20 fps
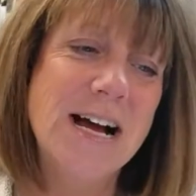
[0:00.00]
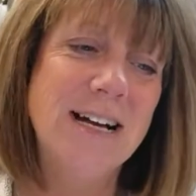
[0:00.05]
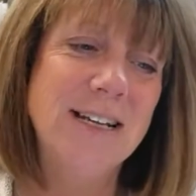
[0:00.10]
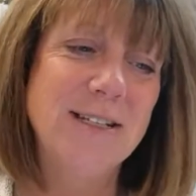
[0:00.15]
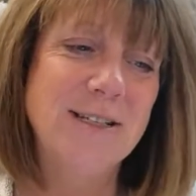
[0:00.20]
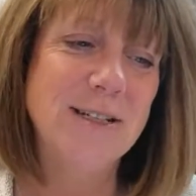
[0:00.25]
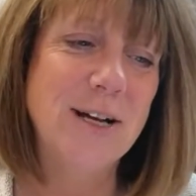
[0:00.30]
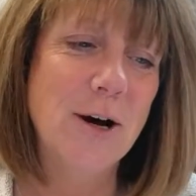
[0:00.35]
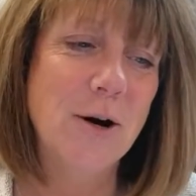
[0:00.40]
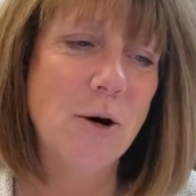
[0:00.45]

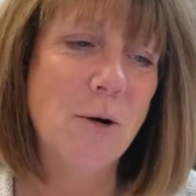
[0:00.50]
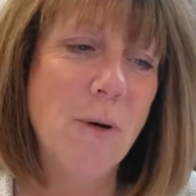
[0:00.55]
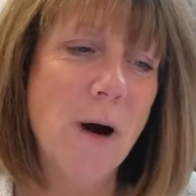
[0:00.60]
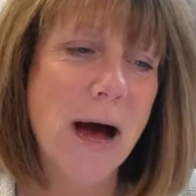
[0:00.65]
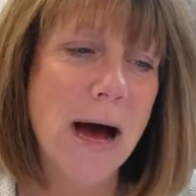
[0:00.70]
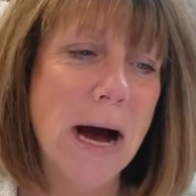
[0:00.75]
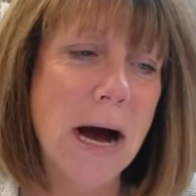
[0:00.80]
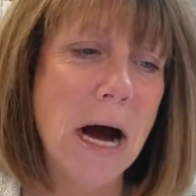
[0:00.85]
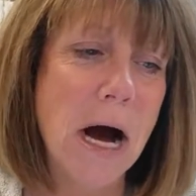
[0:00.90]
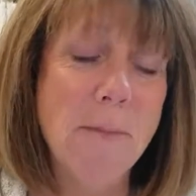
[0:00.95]
So
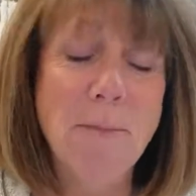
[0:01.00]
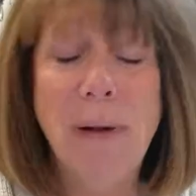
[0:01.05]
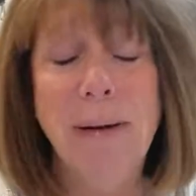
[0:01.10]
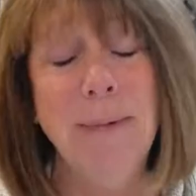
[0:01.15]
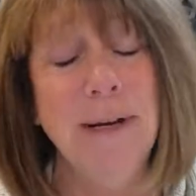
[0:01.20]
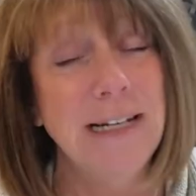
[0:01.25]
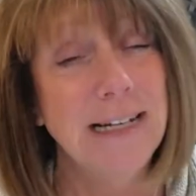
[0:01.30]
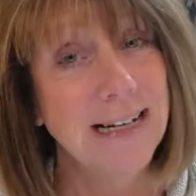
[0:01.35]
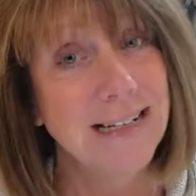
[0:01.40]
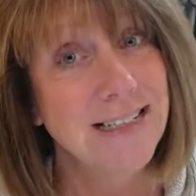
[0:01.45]

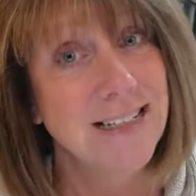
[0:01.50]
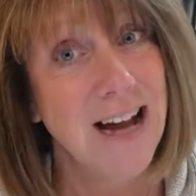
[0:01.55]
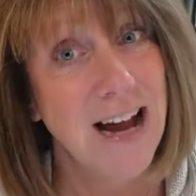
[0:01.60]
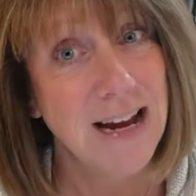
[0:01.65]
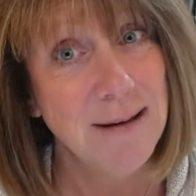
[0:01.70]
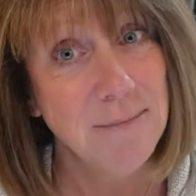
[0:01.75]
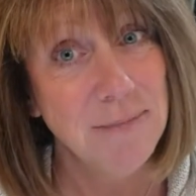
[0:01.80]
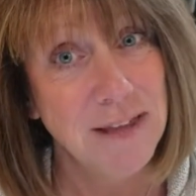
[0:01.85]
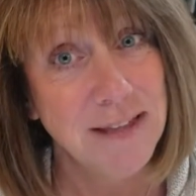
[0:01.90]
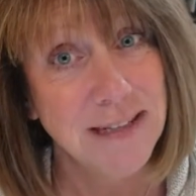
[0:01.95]
maybe next
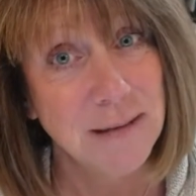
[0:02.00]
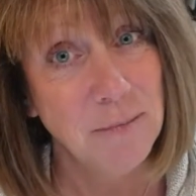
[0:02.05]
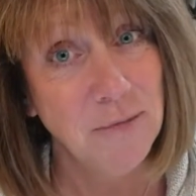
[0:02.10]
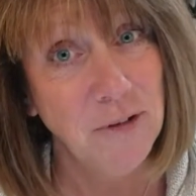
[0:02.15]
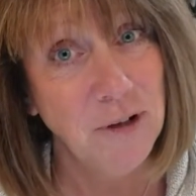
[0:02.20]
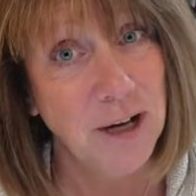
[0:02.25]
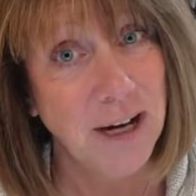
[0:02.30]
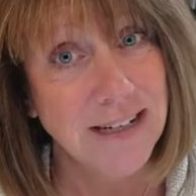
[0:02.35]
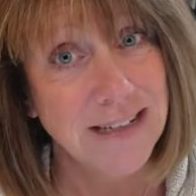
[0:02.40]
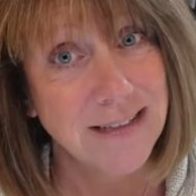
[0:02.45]
time, some of
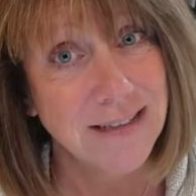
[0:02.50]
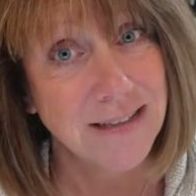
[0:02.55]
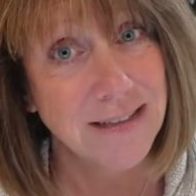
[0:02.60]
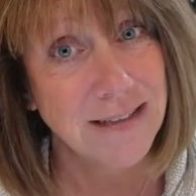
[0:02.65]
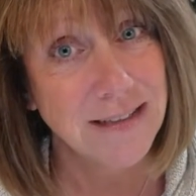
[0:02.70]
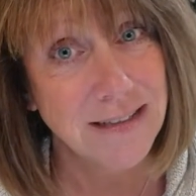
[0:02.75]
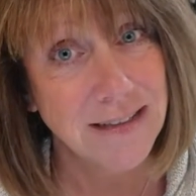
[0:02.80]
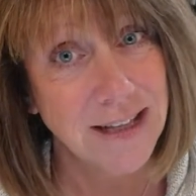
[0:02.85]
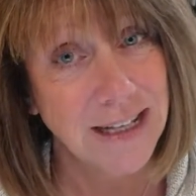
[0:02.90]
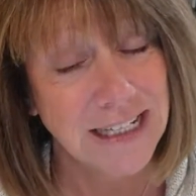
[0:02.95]
you guys
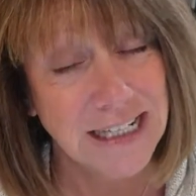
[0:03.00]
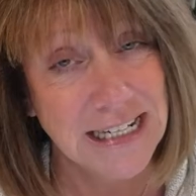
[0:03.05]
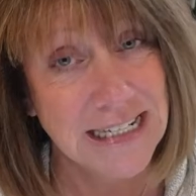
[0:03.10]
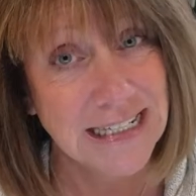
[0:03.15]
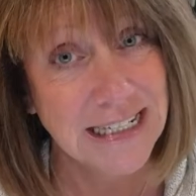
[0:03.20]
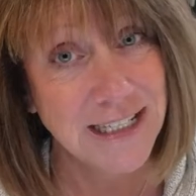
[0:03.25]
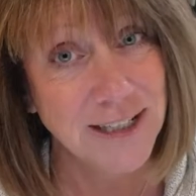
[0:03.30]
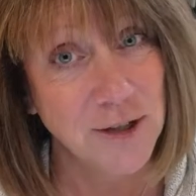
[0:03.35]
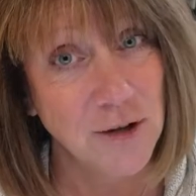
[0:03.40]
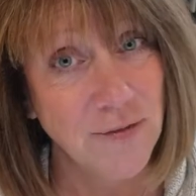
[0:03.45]
that didn't
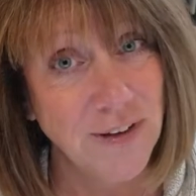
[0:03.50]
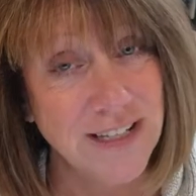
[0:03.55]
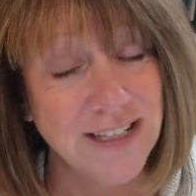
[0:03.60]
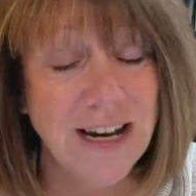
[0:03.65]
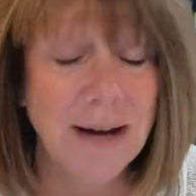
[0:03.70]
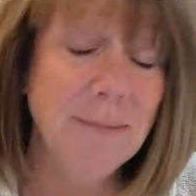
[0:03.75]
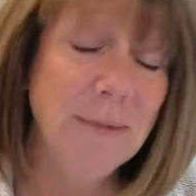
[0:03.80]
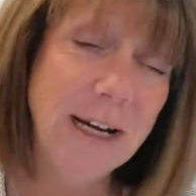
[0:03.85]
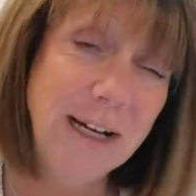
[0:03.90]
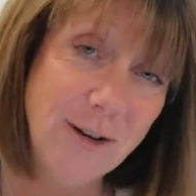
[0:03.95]
get to go this
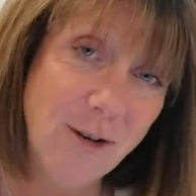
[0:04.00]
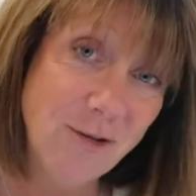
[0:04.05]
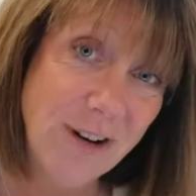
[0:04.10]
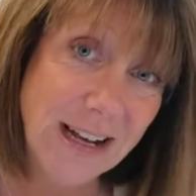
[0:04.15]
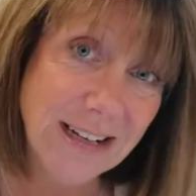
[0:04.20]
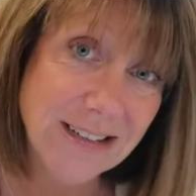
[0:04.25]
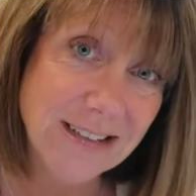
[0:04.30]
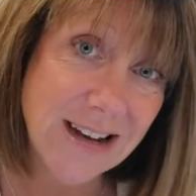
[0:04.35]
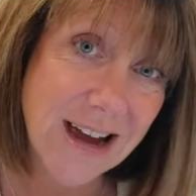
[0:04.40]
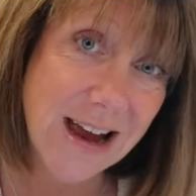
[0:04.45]
time can go
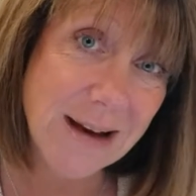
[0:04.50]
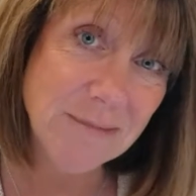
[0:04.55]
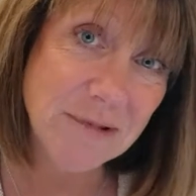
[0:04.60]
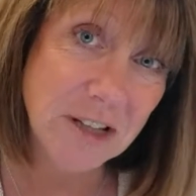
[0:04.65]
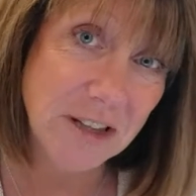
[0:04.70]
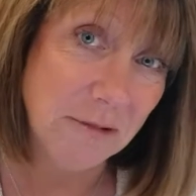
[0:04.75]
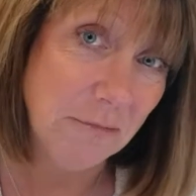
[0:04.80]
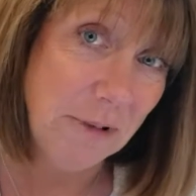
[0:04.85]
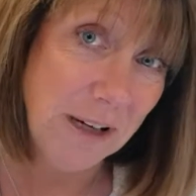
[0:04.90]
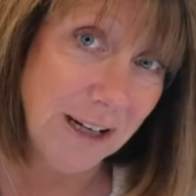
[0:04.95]
next time
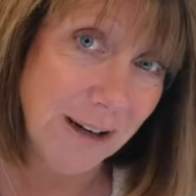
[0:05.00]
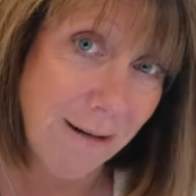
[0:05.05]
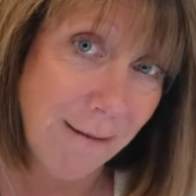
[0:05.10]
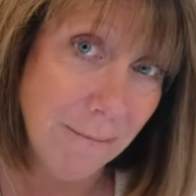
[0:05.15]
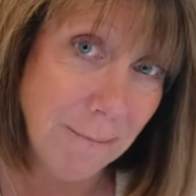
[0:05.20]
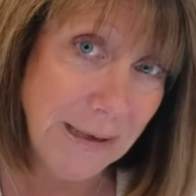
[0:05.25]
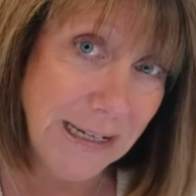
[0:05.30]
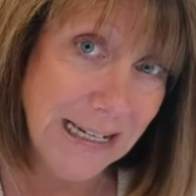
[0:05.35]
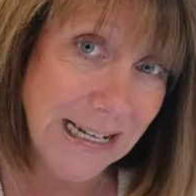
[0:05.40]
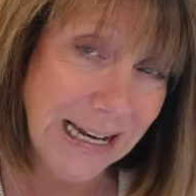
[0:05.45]
so that we can
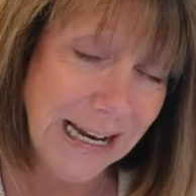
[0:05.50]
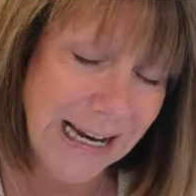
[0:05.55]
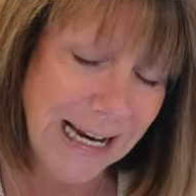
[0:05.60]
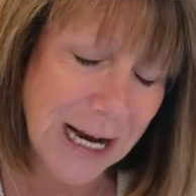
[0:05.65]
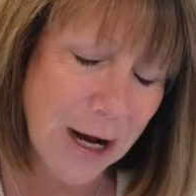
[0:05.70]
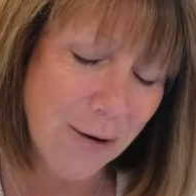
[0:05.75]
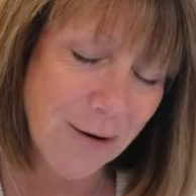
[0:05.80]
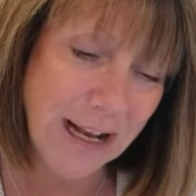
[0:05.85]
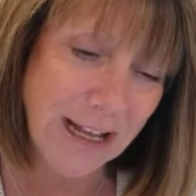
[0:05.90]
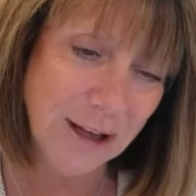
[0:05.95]
all meet and hang
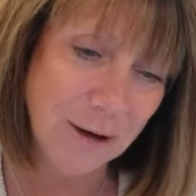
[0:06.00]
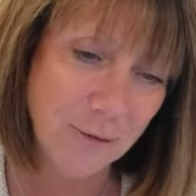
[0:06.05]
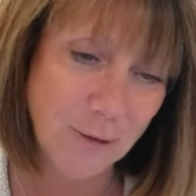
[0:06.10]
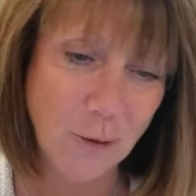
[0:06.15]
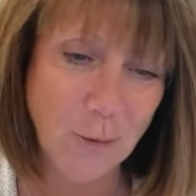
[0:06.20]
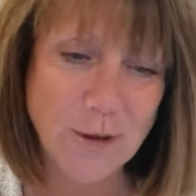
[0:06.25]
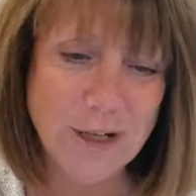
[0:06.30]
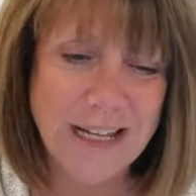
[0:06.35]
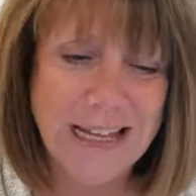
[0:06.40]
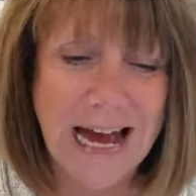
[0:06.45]
out. I look
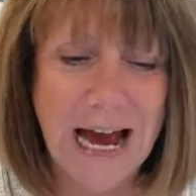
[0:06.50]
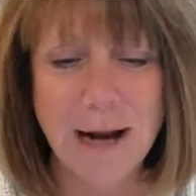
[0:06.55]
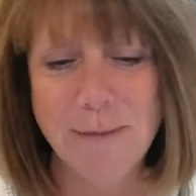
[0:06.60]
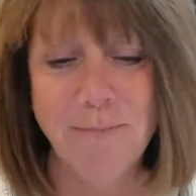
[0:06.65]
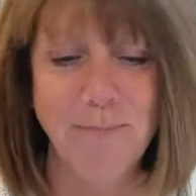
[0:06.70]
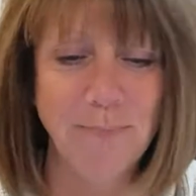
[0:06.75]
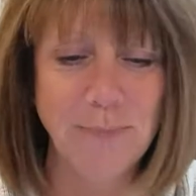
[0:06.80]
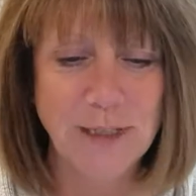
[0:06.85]
forward to that.